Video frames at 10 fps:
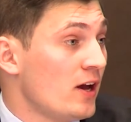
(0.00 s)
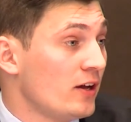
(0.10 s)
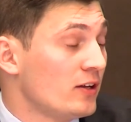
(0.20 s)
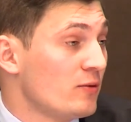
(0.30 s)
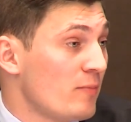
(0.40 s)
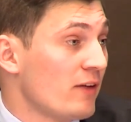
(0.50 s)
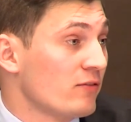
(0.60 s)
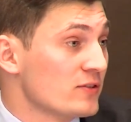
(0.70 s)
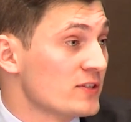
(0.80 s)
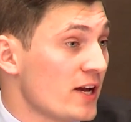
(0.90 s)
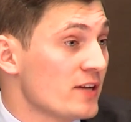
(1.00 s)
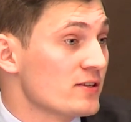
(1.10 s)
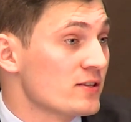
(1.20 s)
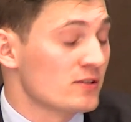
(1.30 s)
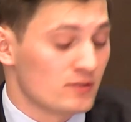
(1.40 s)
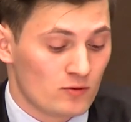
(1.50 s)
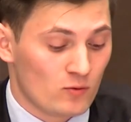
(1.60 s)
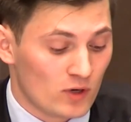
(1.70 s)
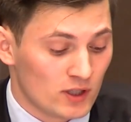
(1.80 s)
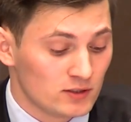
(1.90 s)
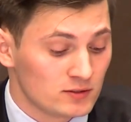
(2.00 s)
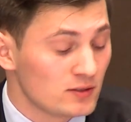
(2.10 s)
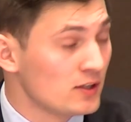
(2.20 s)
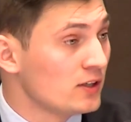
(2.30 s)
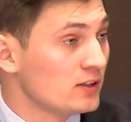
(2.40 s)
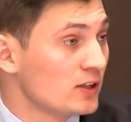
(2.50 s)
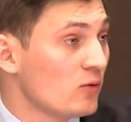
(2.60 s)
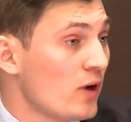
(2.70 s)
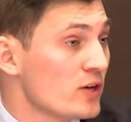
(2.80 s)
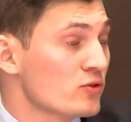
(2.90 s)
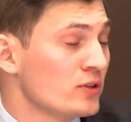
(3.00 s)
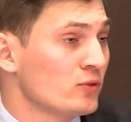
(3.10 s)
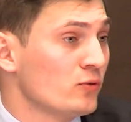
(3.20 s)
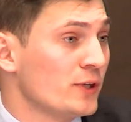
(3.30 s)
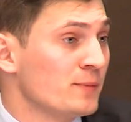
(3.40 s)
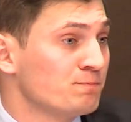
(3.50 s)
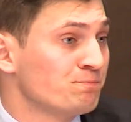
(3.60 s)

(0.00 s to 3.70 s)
and in the math and science, well, then why shouldn't we?